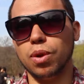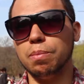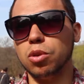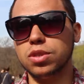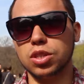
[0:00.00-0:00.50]

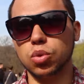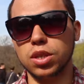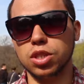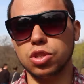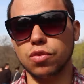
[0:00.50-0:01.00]
most
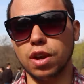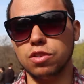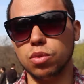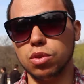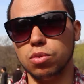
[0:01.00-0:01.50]
situations
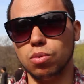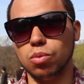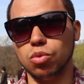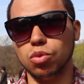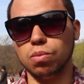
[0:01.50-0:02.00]
arise
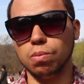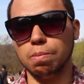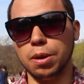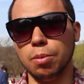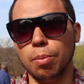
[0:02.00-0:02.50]

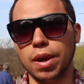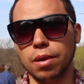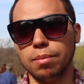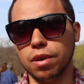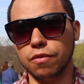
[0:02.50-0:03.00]
where people
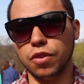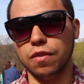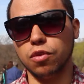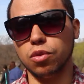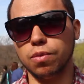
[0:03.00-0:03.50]
become
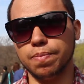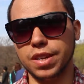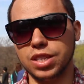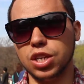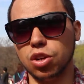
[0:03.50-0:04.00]
unfaithful,
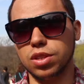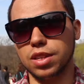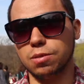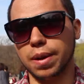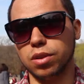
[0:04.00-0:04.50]
they cheat on
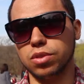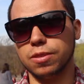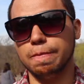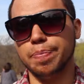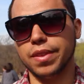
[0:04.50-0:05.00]
their spouse,
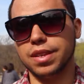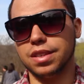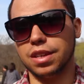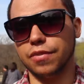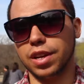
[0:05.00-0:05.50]

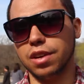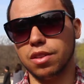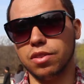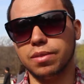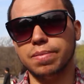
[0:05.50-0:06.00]
significant
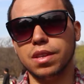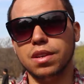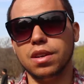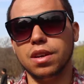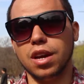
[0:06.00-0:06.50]
other,
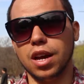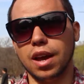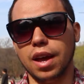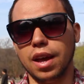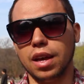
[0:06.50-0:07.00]

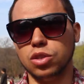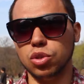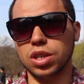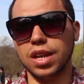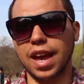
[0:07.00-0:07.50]
it's
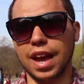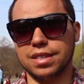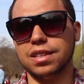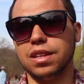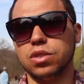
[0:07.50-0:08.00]
usually
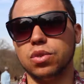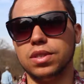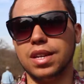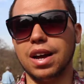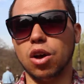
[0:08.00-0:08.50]
accidental.
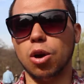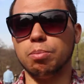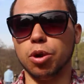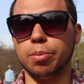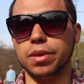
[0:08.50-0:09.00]
It's not on
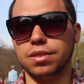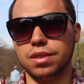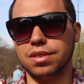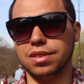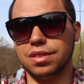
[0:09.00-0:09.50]
purpose.
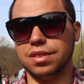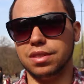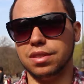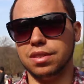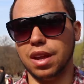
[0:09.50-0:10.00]

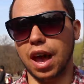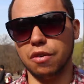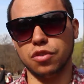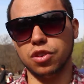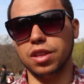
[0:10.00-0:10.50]
It's
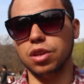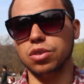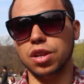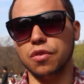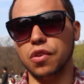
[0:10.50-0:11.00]
after they
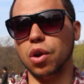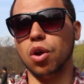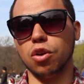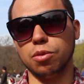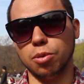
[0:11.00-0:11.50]
usually feel
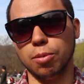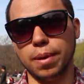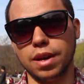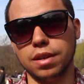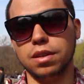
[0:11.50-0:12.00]
horrible
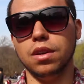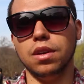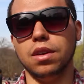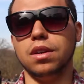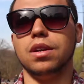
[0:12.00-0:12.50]
about
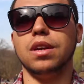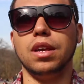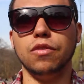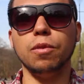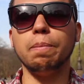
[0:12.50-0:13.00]

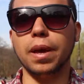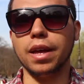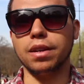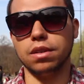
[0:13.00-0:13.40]
it. Even men.